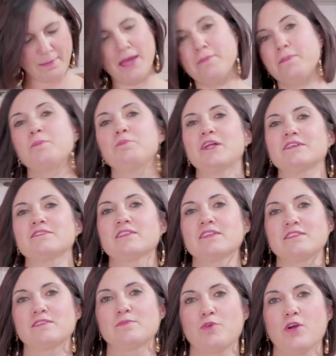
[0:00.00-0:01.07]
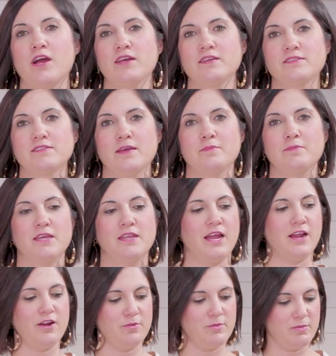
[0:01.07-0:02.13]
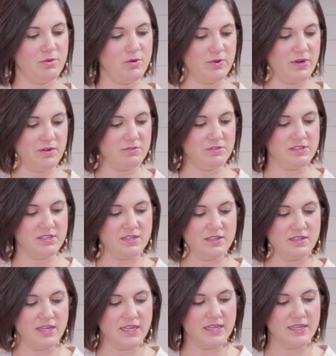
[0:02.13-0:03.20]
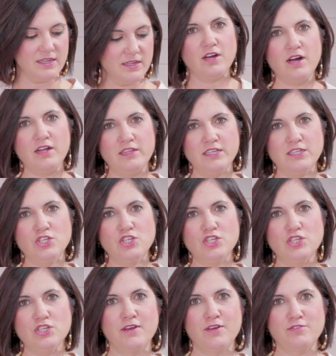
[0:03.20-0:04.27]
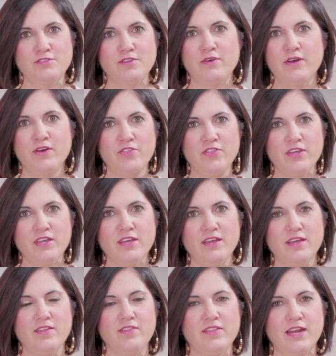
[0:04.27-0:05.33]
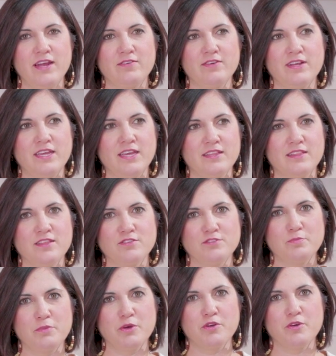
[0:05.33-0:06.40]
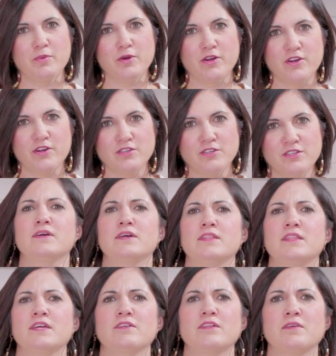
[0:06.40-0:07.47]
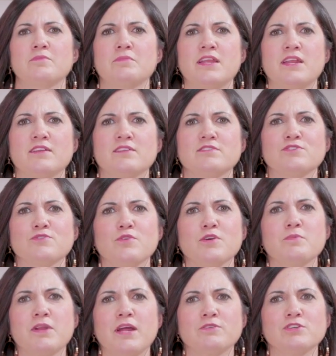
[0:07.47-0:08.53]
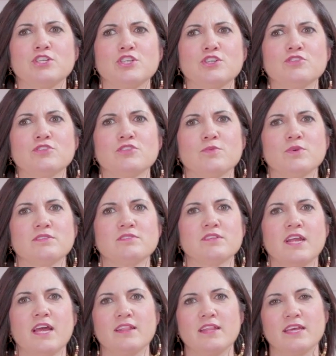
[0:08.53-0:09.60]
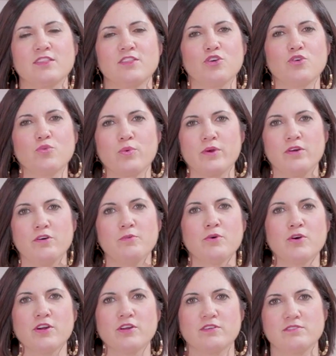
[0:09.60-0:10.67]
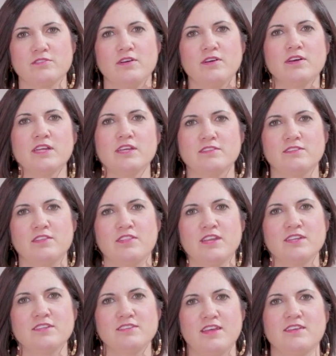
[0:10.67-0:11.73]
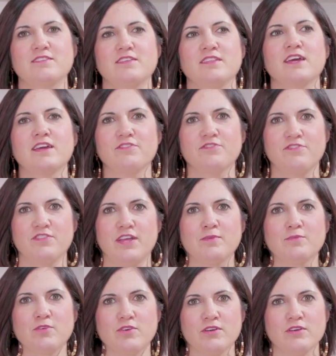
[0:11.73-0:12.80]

I might be pleasantly surprised. I mean, I remember when I was in like college, oh so healthy, that I would eat those Boca burgers and they're like made out of soy, but I would choose the ones that had like the grill marks on it so that it tasted like a flame